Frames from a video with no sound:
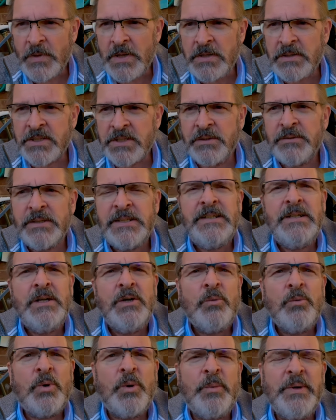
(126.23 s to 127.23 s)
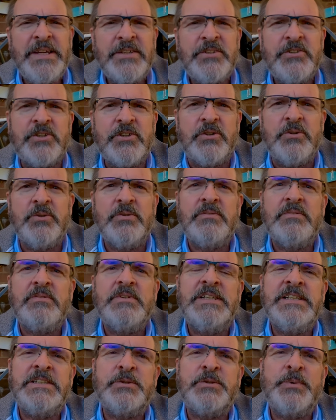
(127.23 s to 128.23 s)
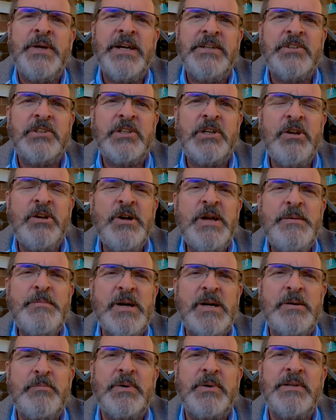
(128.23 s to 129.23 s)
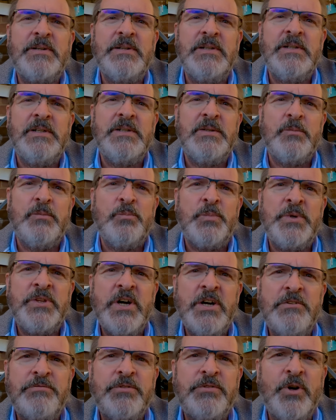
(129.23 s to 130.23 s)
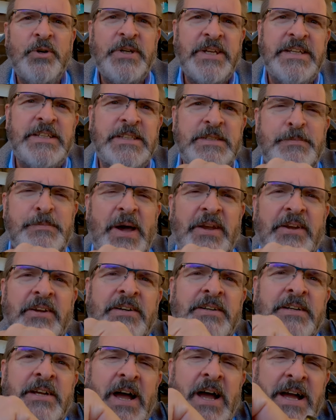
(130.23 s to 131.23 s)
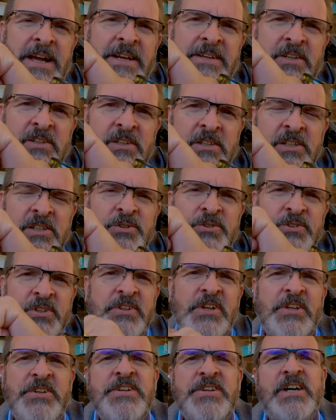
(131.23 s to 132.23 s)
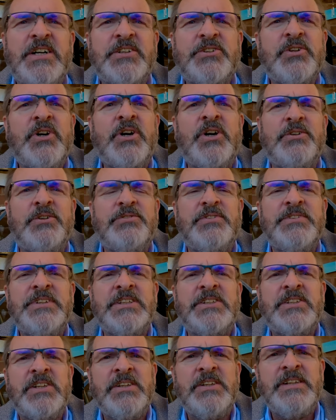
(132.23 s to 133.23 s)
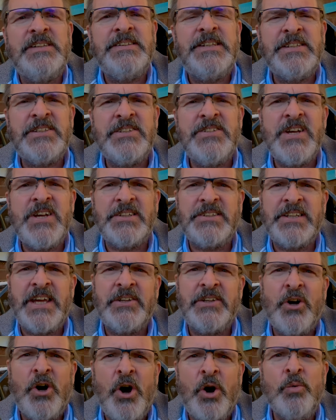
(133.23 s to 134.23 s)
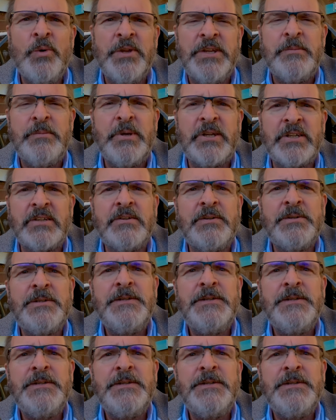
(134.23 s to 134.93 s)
So what we had to do is we had to climb up with our flogging spanner and loosen the nut off. This nut had a hole in the middle